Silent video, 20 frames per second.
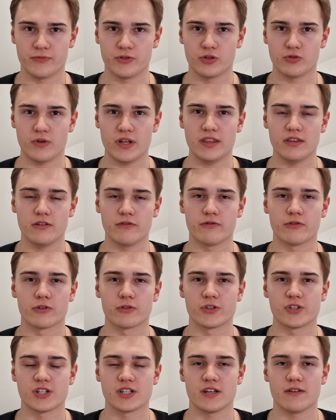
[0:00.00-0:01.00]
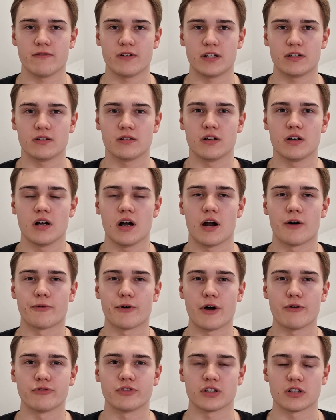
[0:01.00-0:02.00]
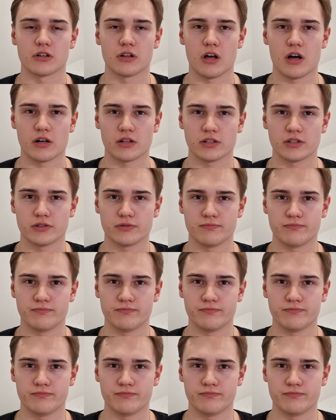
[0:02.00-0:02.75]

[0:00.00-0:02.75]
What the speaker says: 24/7 around the clock.